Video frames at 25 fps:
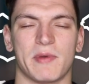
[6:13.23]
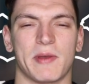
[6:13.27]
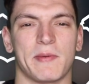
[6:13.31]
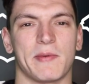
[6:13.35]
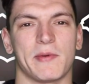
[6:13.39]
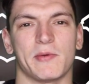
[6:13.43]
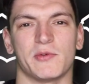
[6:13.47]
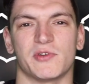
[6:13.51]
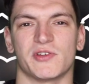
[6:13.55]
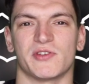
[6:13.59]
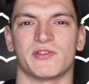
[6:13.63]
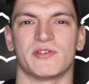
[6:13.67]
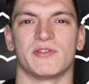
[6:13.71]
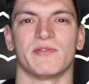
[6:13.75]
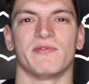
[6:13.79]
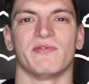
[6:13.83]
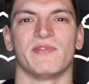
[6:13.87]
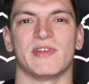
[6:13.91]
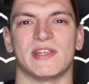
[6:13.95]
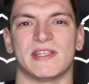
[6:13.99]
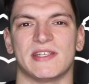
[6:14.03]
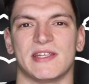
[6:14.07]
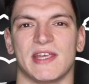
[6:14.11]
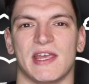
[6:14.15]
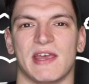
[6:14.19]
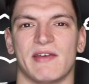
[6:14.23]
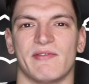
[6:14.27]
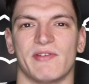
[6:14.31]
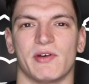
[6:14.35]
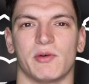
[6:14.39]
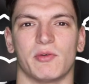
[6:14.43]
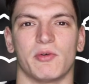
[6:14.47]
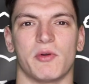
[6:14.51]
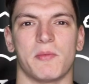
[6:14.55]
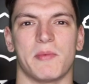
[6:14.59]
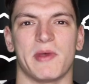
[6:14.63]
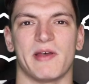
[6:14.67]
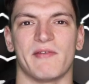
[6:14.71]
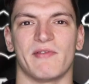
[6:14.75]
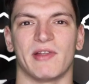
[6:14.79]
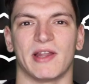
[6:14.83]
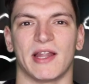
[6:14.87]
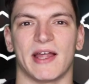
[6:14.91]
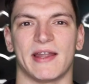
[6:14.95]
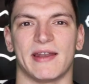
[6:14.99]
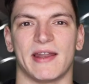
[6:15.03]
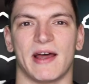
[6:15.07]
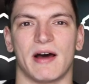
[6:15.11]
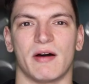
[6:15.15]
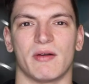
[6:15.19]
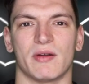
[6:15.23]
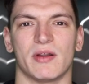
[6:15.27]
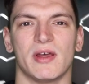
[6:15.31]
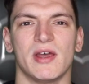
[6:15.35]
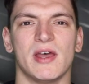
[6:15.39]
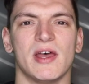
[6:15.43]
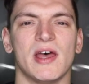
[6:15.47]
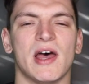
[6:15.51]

Maybe it was just this year that we're a bit of a letdown.